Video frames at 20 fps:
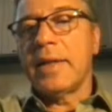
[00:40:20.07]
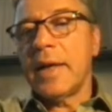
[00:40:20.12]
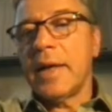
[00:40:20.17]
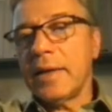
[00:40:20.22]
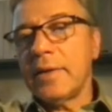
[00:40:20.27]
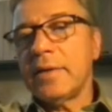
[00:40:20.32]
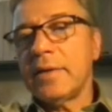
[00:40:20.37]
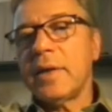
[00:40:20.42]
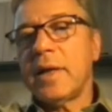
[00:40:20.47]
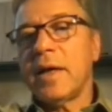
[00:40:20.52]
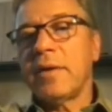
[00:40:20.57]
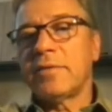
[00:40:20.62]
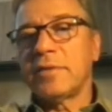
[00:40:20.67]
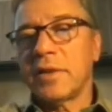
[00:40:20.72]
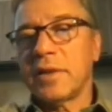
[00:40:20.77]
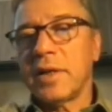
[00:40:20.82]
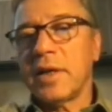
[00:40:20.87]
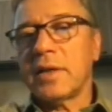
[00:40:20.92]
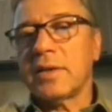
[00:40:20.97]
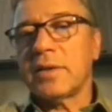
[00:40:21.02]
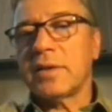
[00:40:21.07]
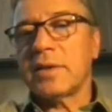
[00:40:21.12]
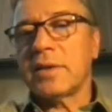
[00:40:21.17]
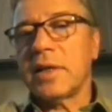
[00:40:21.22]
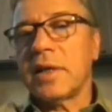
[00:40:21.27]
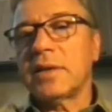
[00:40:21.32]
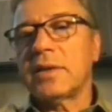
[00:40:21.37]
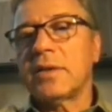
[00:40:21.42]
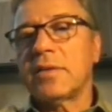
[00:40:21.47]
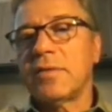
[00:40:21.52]
then after that,
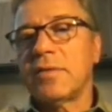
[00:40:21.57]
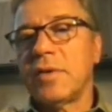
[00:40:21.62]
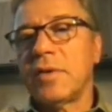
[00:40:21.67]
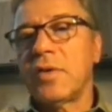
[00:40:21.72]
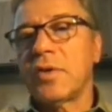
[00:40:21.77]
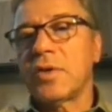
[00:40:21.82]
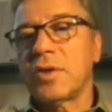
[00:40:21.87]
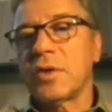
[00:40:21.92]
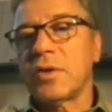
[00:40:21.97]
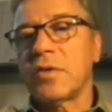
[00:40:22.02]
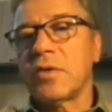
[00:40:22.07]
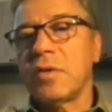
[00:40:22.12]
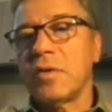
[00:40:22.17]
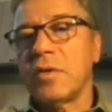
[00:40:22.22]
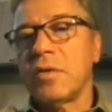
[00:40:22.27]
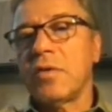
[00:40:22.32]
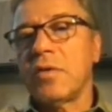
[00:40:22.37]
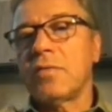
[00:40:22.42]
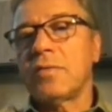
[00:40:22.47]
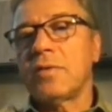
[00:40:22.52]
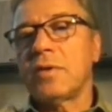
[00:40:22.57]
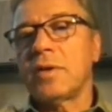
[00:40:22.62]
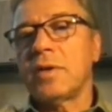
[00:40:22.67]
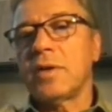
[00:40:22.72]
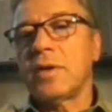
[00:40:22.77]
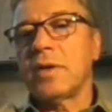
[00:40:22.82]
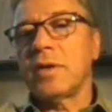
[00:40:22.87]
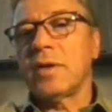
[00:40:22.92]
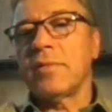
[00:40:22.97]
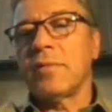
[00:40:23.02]
start infusion of
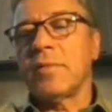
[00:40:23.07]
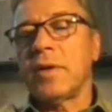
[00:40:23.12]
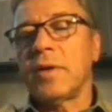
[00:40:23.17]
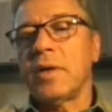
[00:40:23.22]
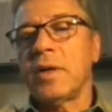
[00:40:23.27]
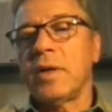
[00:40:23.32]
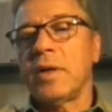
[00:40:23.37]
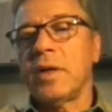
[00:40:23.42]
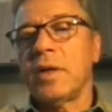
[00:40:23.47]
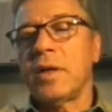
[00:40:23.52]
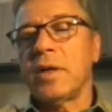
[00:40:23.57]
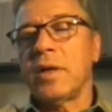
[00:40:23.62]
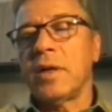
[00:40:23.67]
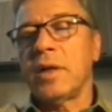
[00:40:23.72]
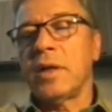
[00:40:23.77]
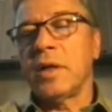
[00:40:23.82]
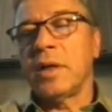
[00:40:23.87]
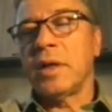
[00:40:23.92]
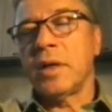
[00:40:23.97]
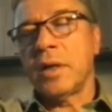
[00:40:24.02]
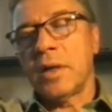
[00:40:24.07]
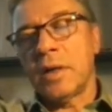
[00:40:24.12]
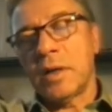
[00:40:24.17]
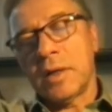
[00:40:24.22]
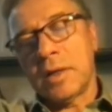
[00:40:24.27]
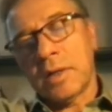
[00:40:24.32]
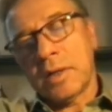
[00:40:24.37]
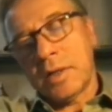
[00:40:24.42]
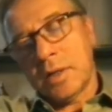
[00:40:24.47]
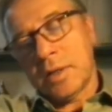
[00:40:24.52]

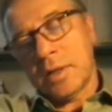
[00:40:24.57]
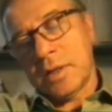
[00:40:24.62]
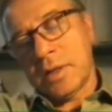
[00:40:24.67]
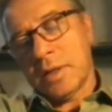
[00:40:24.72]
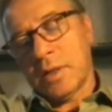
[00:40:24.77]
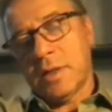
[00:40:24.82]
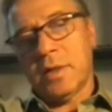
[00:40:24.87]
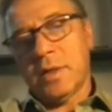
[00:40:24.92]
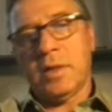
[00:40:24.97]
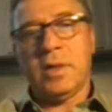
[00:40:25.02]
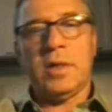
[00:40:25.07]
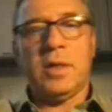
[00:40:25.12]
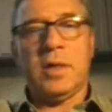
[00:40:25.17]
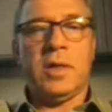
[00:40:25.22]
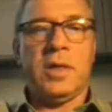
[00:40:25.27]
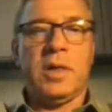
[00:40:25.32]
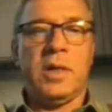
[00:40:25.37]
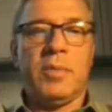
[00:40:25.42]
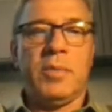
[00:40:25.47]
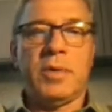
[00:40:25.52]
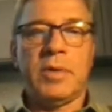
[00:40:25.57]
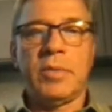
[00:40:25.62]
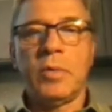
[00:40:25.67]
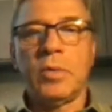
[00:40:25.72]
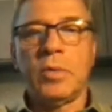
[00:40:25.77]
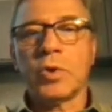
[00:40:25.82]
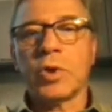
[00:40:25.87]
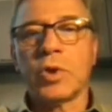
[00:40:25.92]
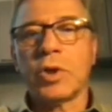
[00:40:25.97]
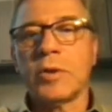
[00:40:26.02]
lipid
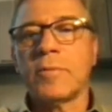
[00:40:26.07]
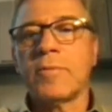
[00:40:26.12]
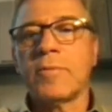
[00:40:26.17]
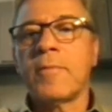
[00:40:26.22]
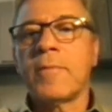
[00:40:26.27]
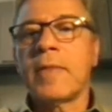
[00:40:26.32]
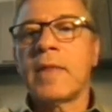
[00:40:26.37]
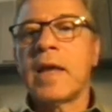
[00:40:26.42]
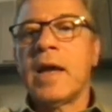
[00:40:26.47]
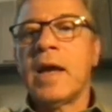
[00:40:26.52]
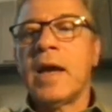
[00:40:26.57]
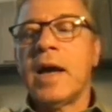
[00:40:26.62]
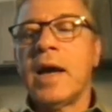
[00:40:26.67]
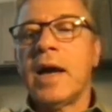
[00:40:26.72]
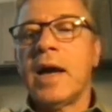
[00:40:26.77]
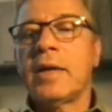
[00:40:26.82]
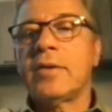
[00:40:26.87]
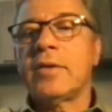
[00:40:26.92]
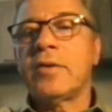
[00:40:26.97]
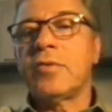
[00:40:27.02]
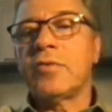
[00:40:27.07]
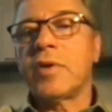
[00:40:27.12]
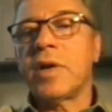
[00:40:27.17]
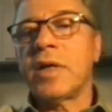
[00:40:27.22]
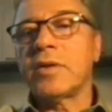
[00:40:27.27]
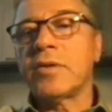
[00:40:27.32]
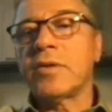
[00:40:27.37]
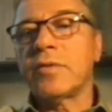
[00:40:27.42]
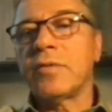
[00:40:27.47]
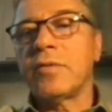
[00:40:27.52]
emulsion at the
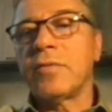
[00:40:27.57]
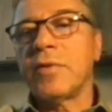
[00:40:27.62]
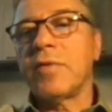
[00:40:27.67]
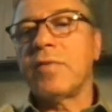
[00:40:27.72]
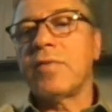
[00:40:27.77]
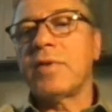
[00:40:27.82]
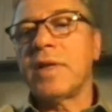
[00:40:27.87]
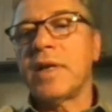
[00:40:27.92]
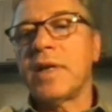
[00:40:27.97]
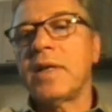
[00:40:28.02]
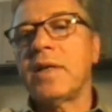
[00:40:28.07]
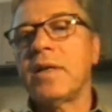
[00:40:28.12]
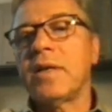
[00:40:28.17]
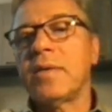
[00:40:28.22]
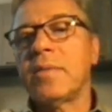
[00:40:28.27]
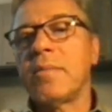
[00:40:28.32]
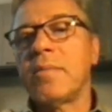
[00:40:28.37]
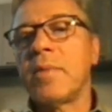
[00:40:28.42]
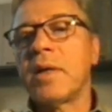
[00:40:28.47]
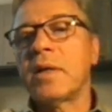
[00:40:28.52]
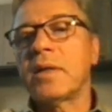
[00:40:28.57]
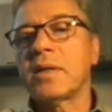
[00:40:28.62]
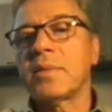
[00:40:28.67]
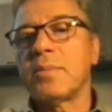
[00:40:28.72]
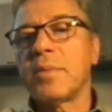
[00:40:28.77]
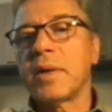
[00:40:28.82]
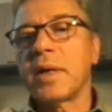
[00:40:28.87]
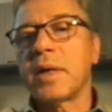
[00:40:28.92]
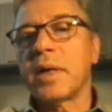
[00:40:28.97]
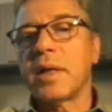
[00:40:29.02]
rate of 15 mils
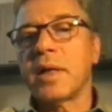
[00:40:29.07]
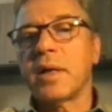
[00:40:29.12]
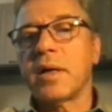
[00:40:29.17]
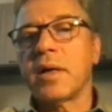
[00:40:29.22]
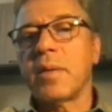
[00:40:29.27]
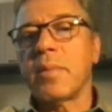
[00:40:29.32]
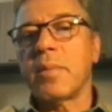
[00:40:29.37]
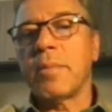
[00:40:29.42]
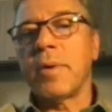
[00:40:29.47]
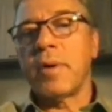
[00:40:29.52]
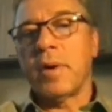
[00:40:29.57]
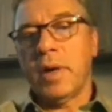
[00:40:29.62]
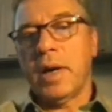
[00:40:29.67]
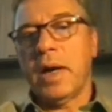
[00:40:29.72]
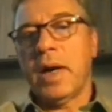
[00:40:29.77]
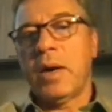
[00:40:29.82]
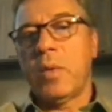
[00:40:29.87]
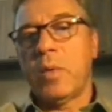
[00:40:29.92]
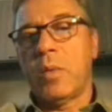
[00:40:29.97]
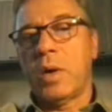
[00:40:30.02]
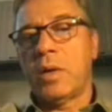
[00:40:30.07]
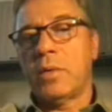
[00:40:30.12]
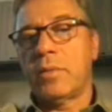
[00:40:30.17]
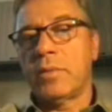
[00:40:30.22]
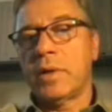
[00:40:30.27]
per kilogram per hour.